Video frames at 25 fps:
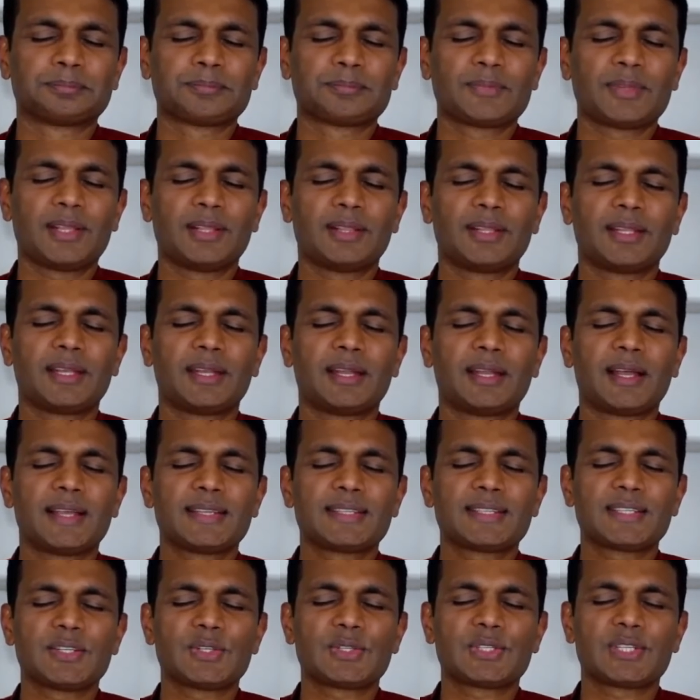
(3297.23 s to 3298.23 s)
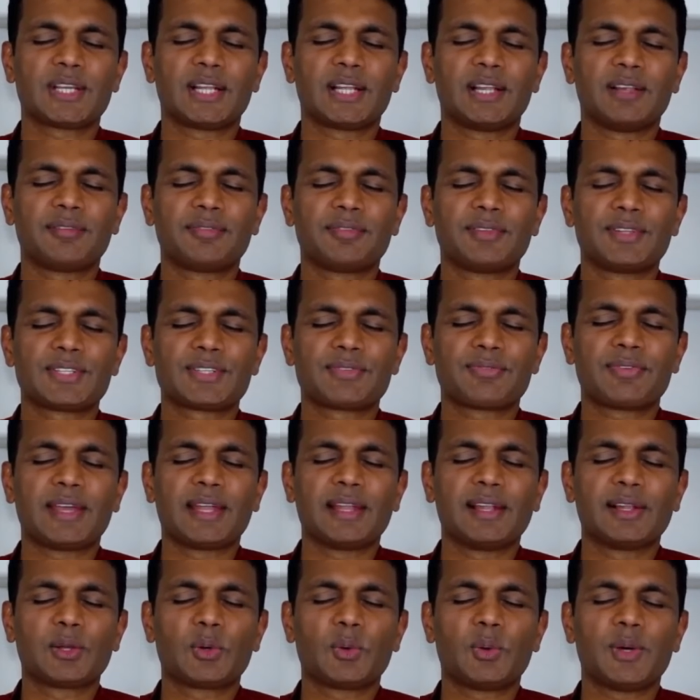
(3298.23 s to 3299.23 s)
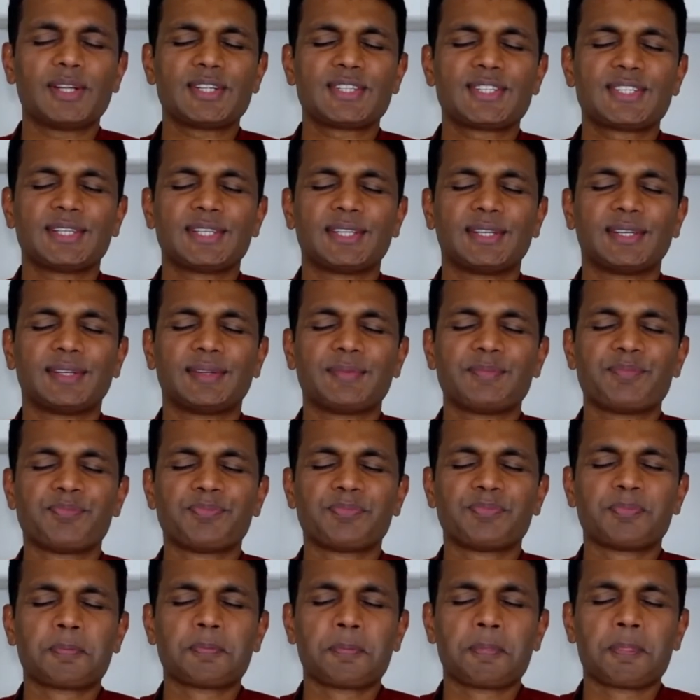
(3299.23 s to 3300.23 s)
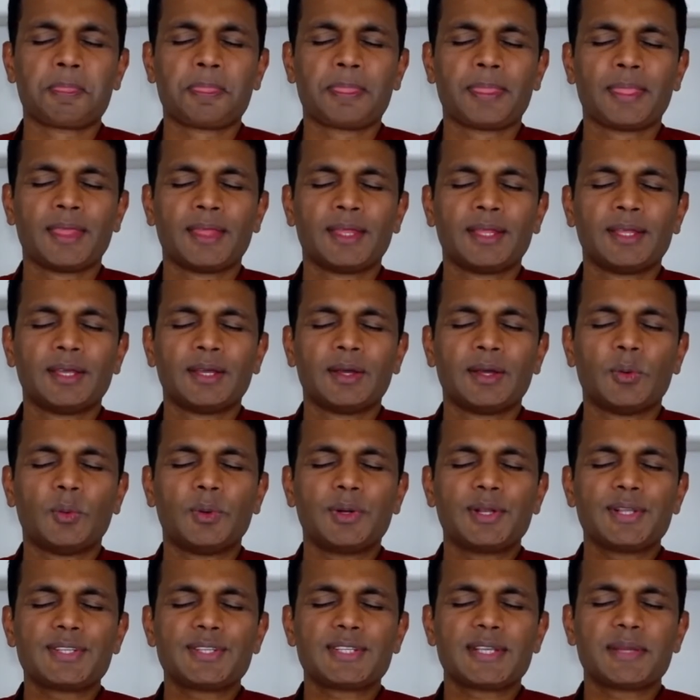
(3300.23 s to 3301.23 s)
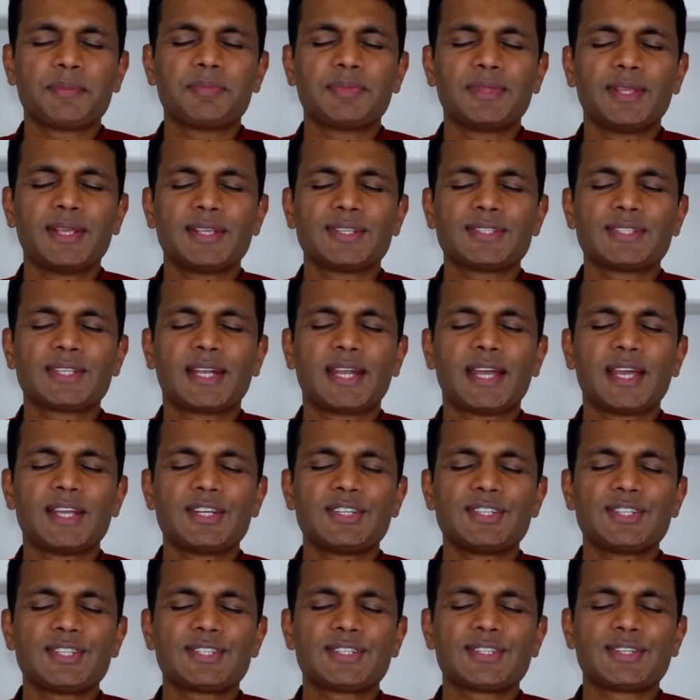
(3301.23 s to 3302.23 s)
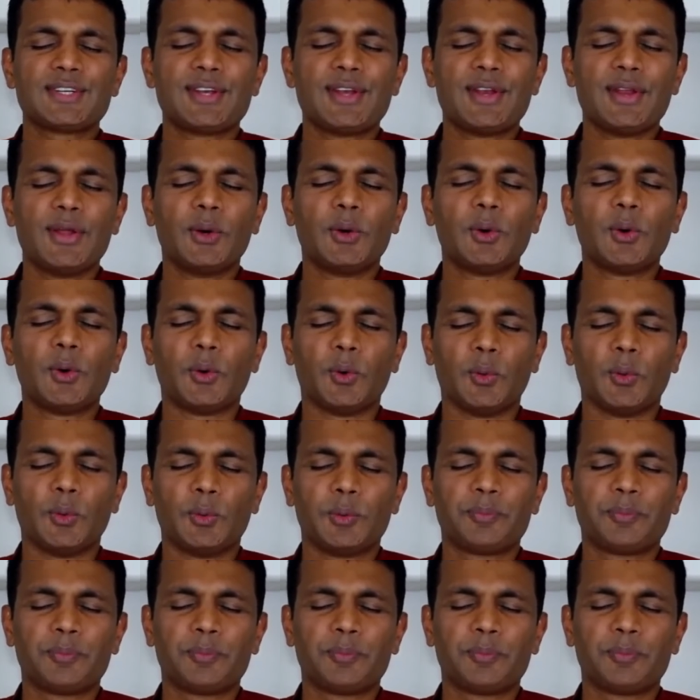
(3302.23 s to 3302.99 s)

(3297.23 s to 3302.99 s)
And then ask yourself this final question: what are some things that I just know